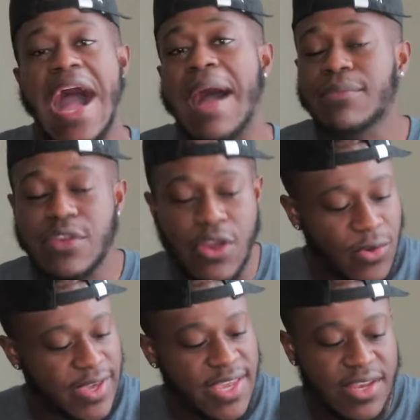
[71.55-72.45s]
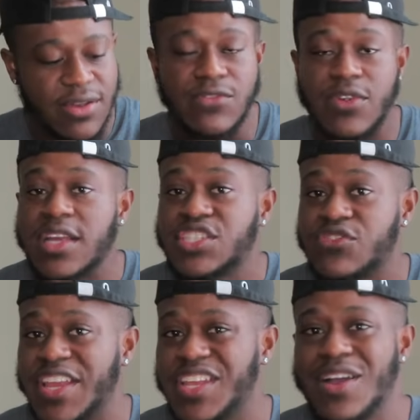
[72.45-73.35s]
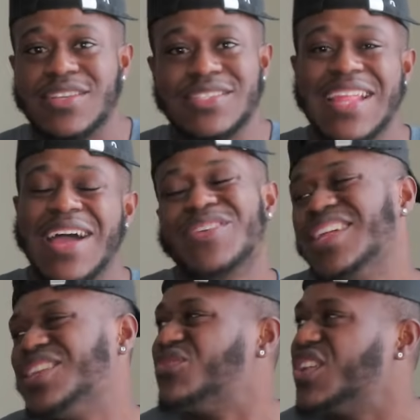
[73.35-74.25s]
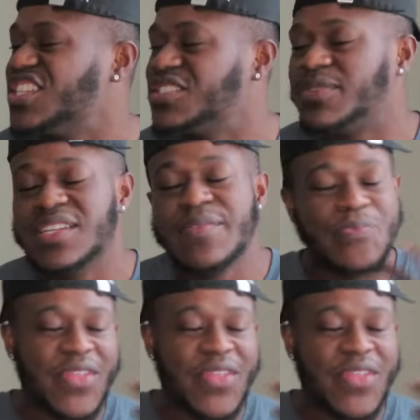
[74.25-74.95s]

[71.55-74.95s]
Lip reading: I'm low-key in a rush right now, because not really in a rush, but